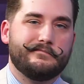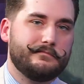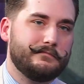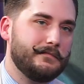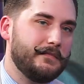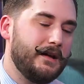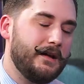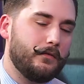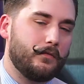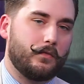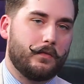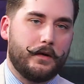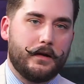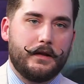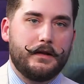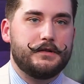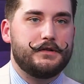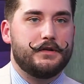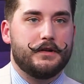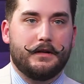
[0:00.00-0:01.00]
it
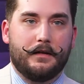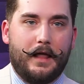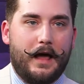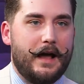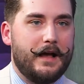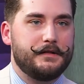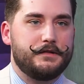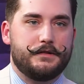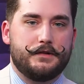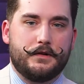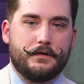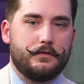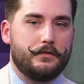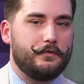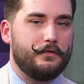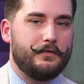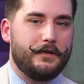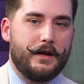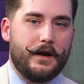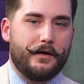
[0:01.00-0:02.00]
really should last
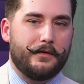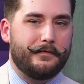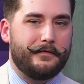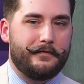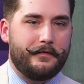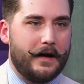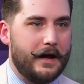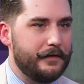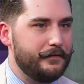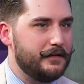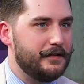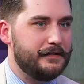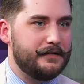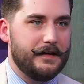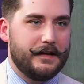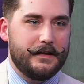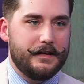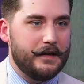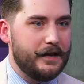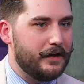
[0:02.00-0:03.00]
you, 5 to
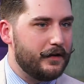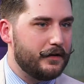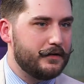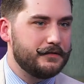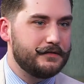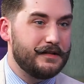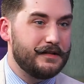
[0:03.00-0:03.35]
10 years,